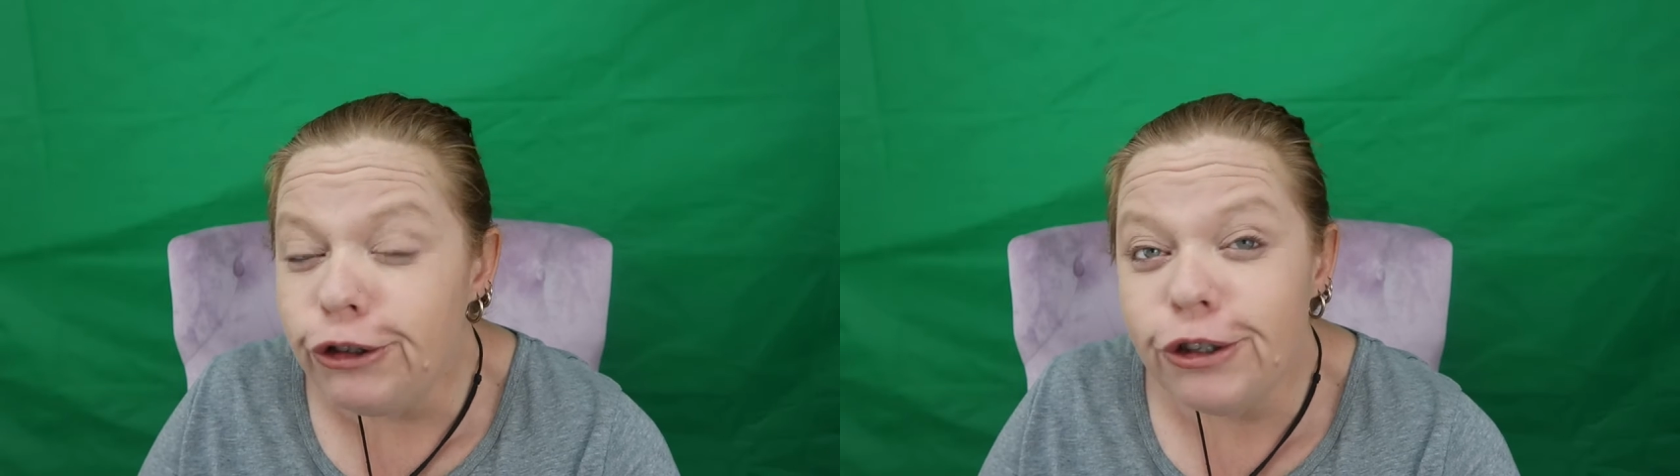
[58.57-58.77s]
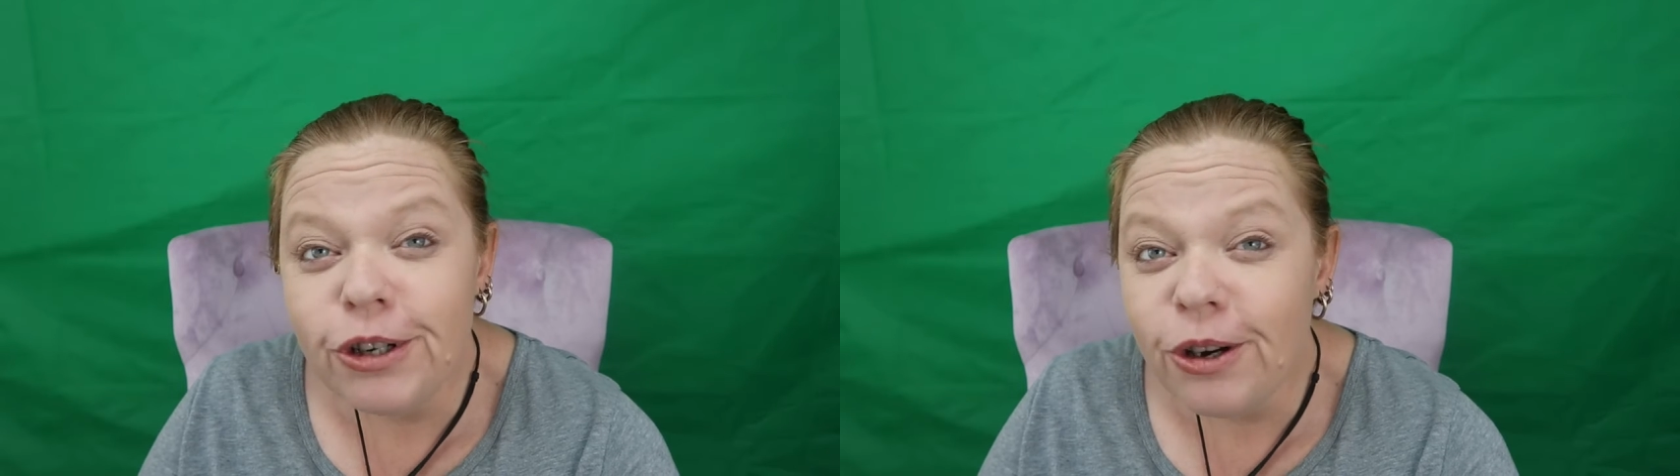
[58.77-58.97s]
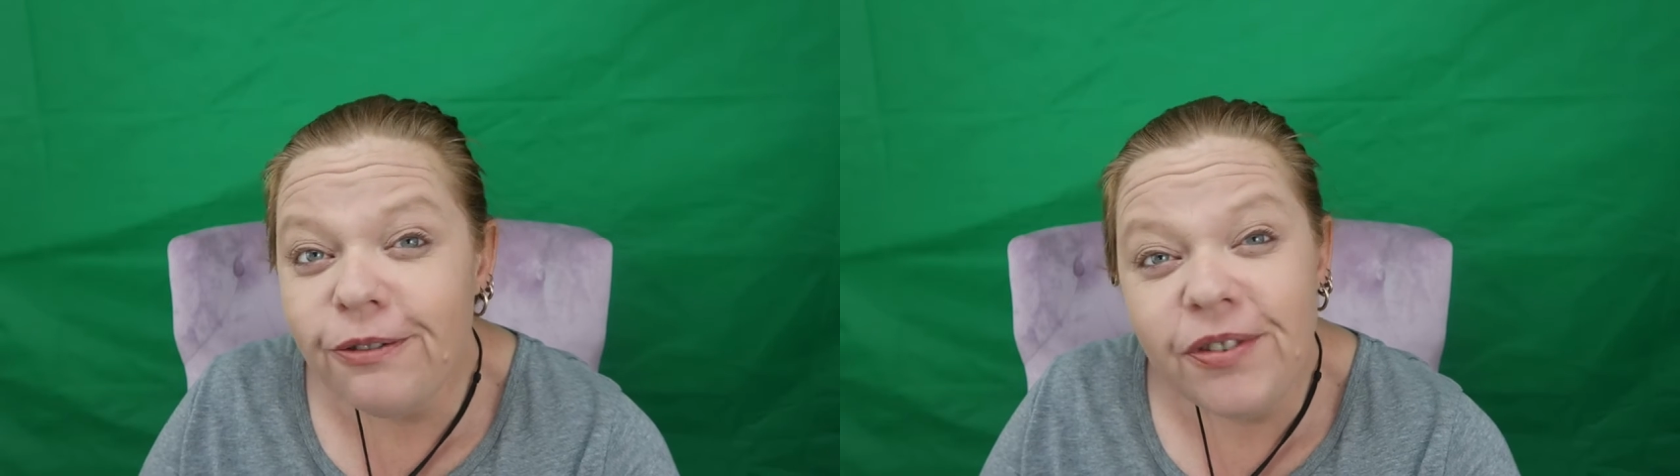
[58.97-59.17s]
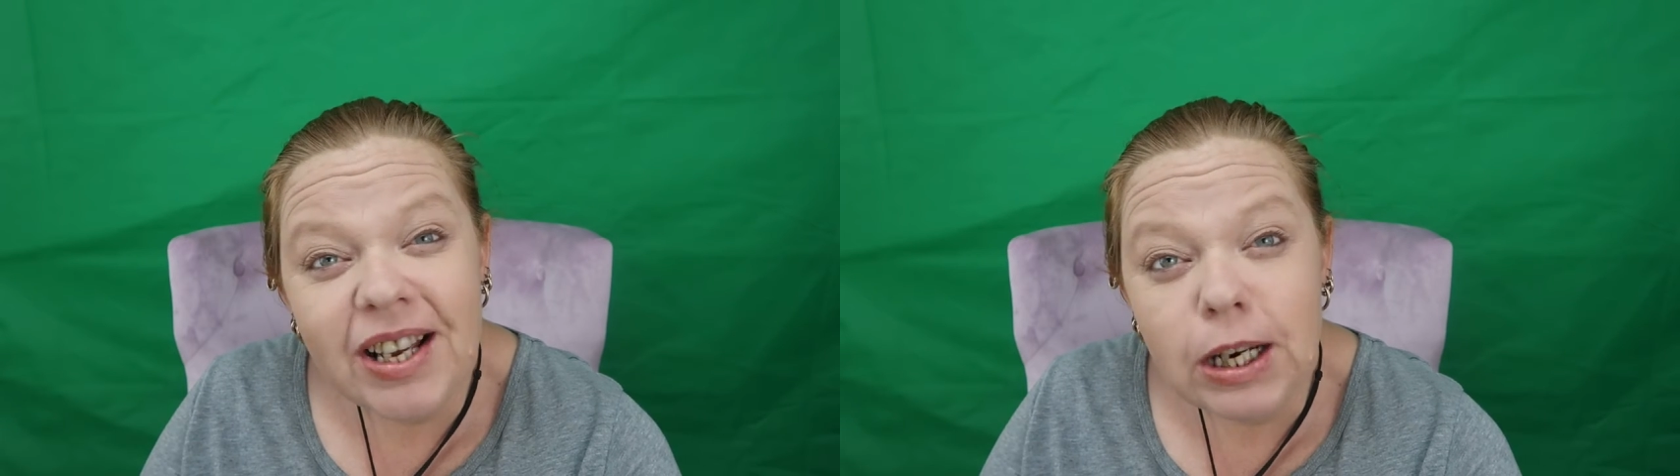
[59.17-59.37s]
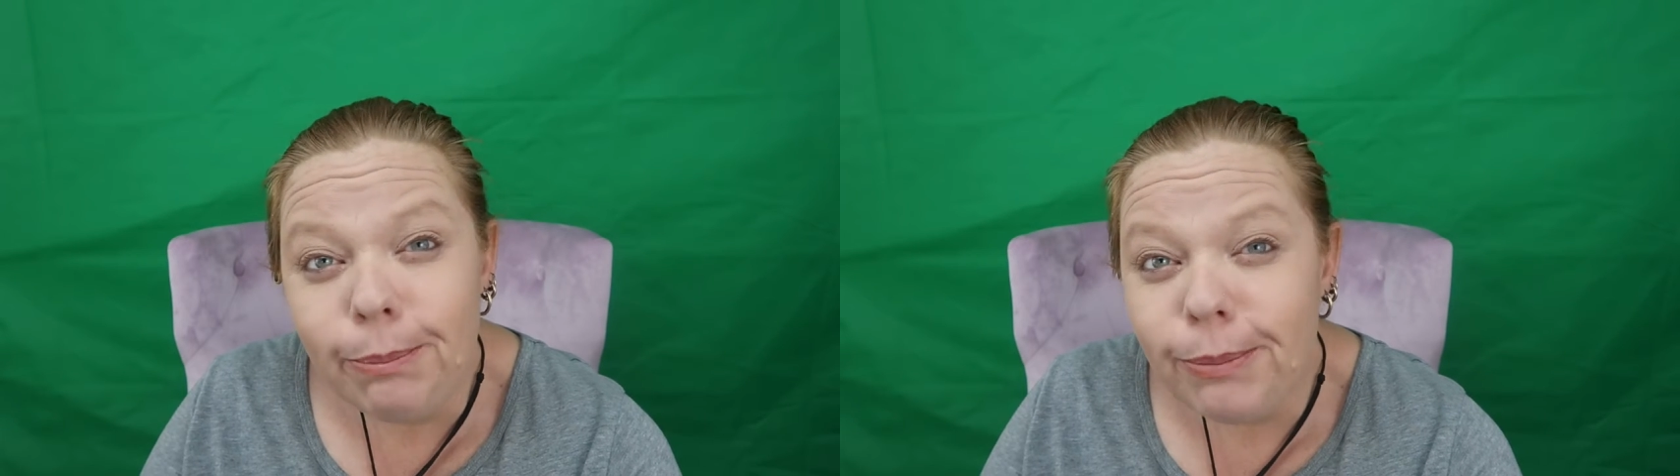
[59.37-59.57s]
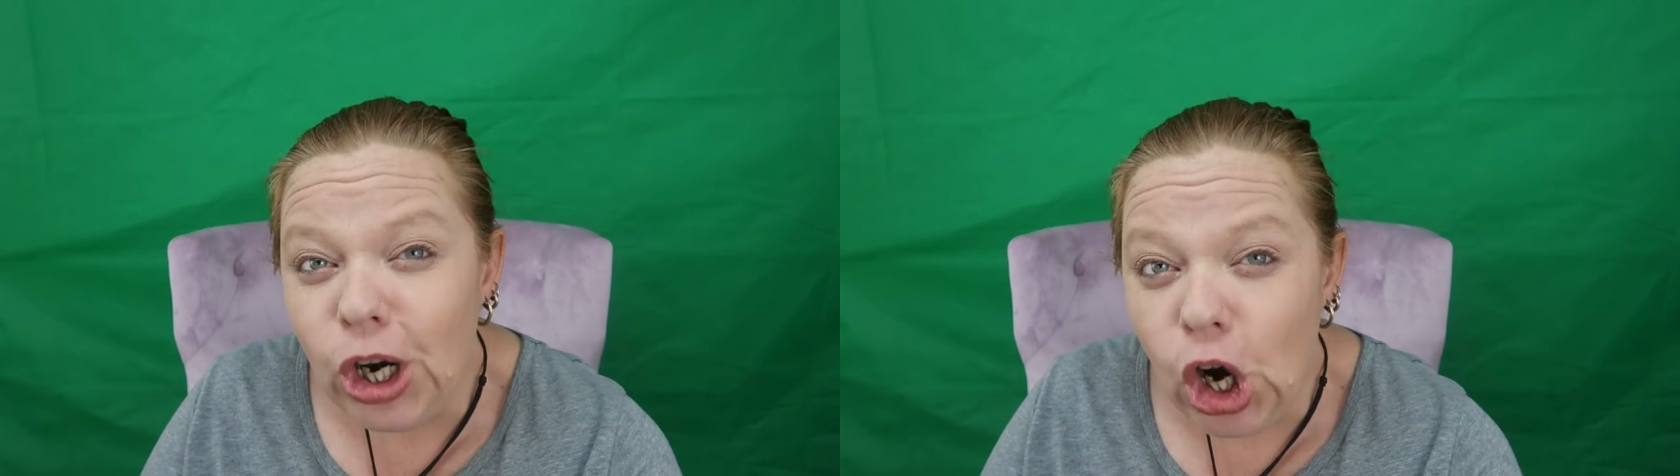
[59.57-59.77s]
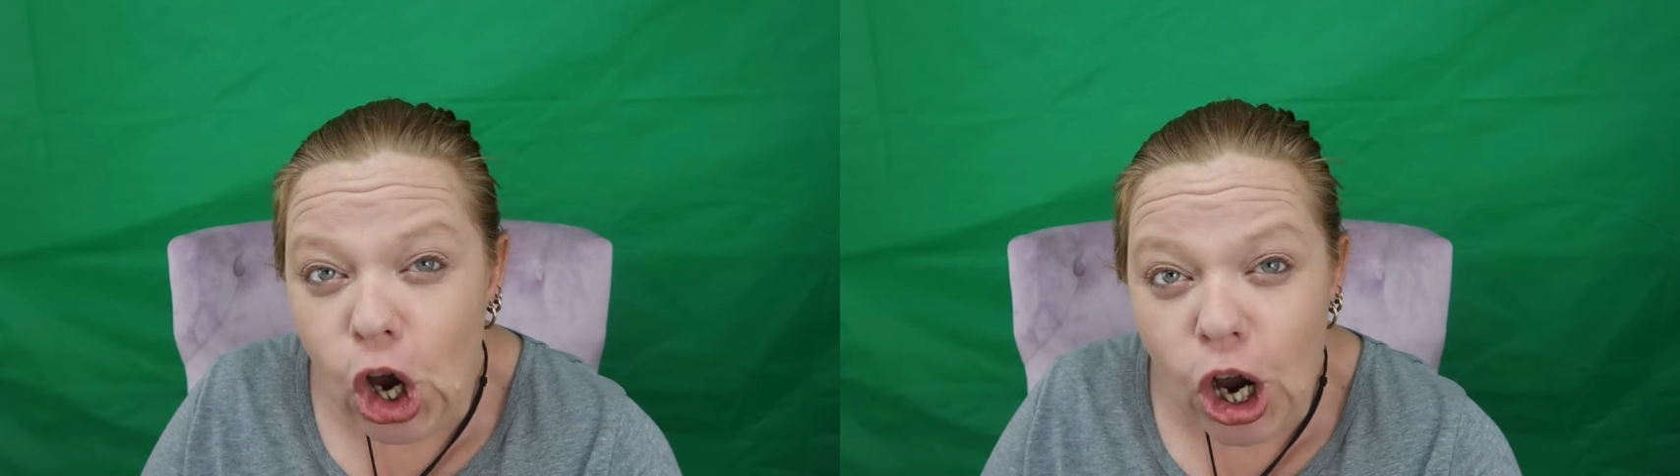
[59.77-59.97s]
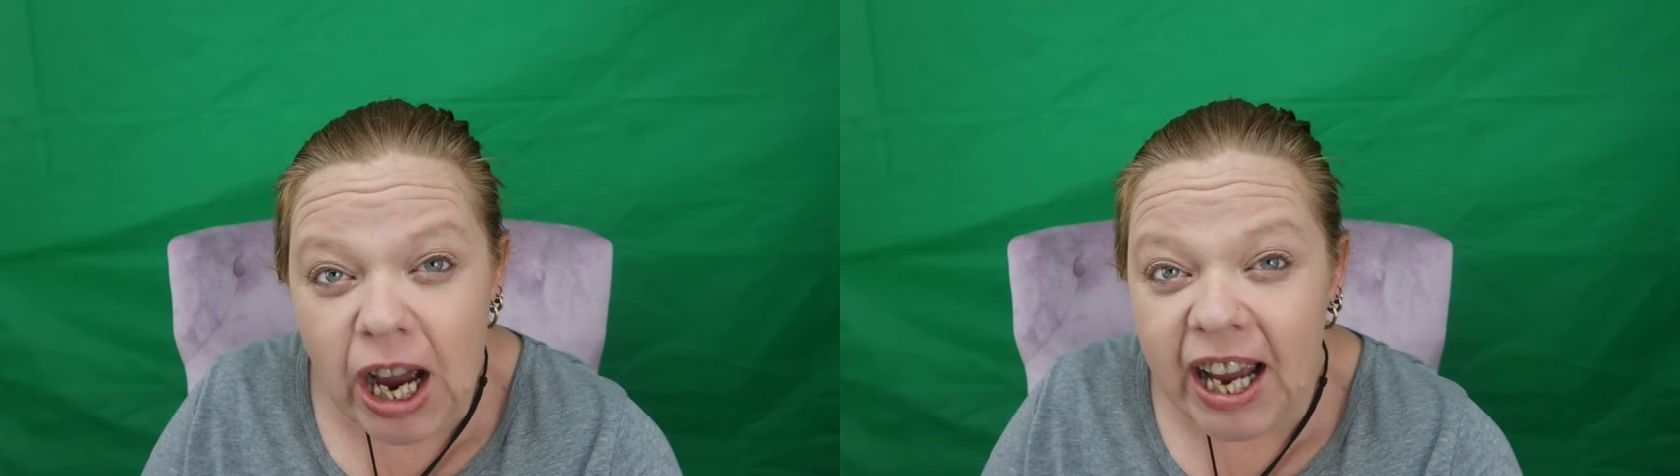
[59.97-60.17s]
do not feel
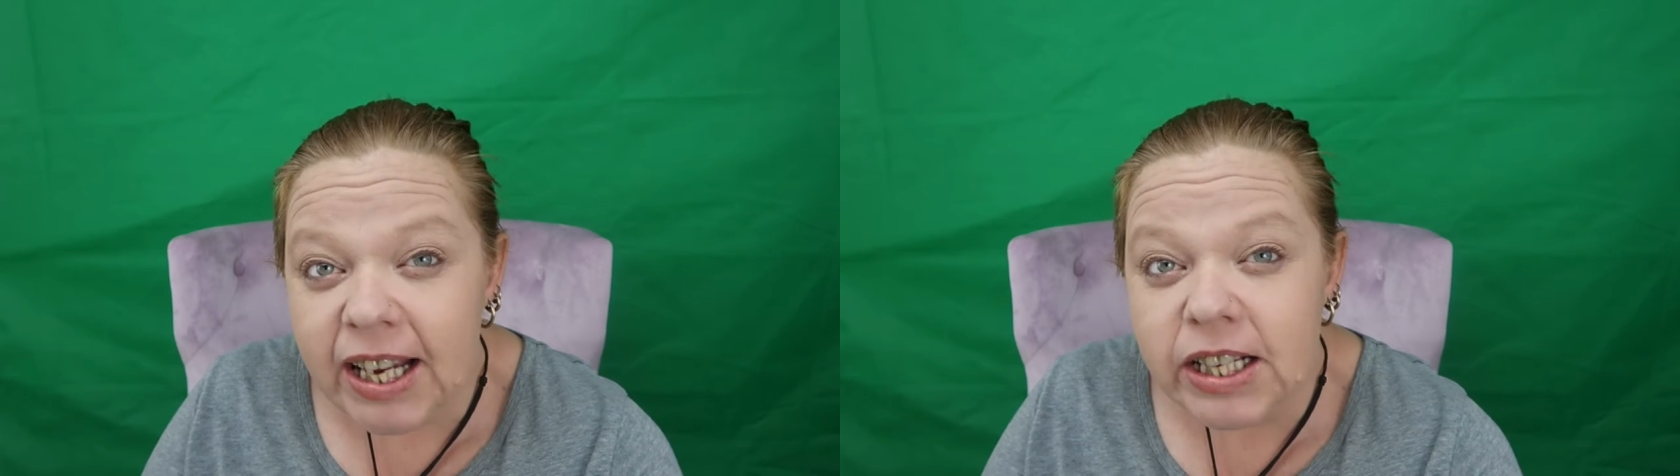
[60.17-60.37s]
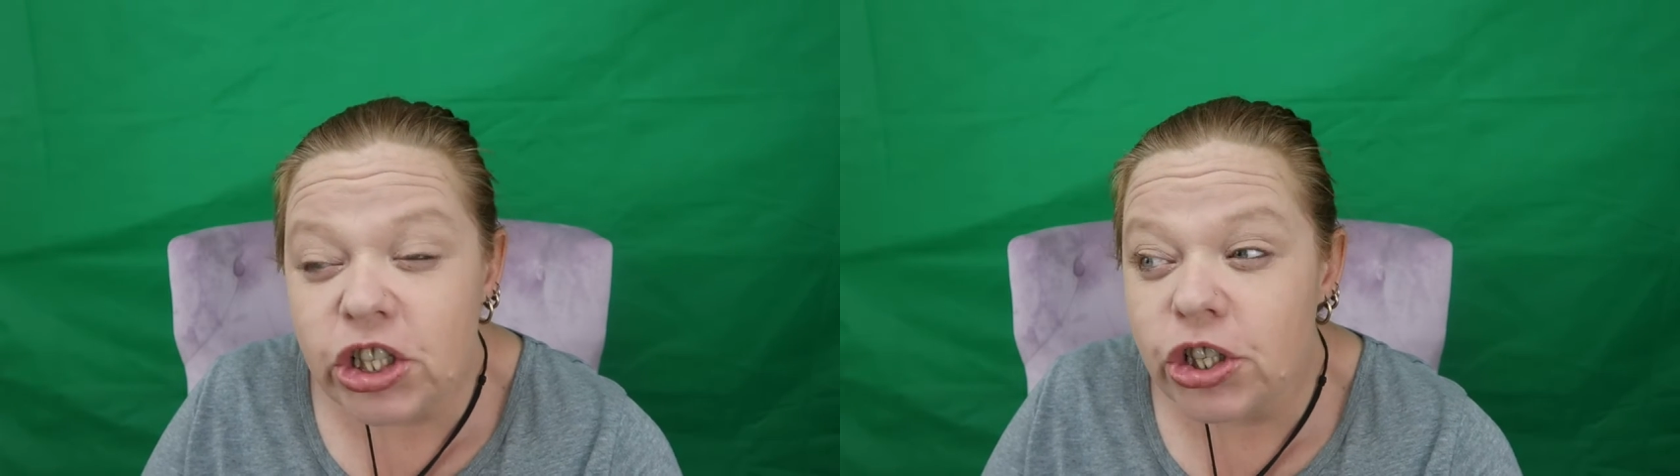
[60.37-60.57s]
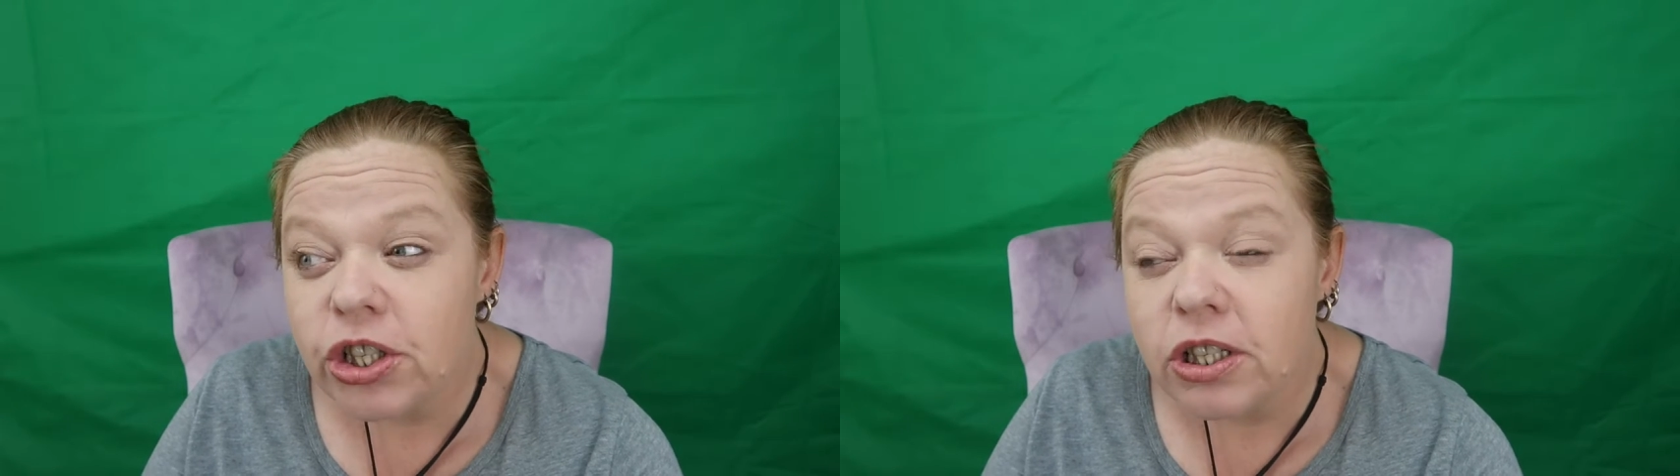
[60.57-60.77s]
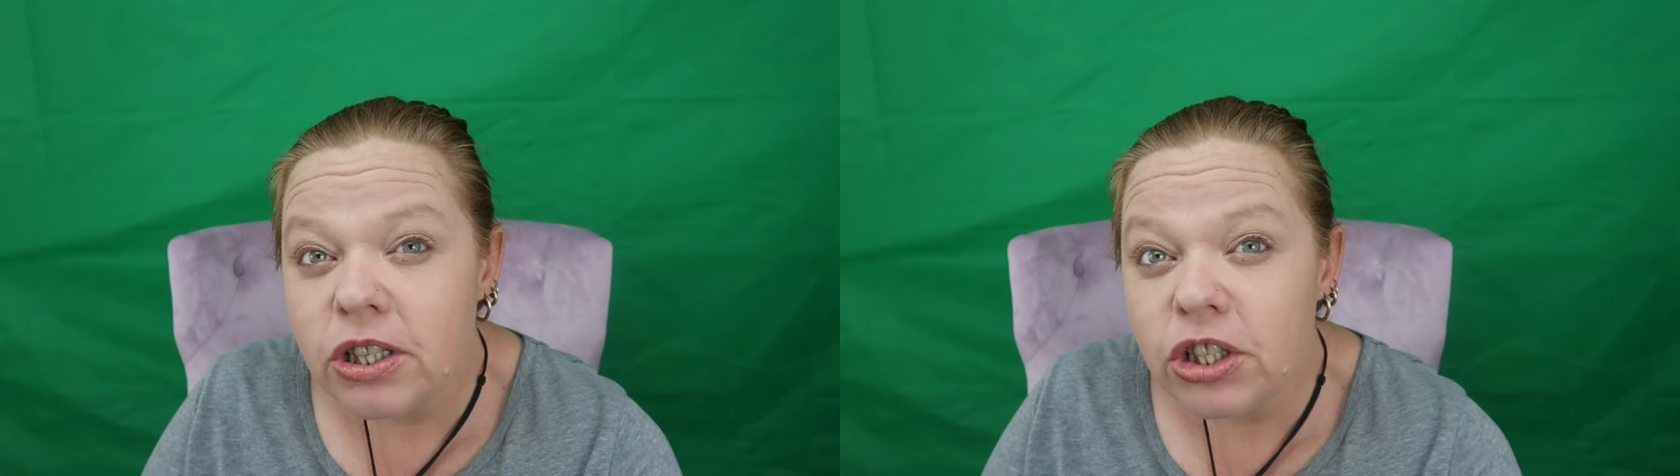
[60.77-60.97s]
obliged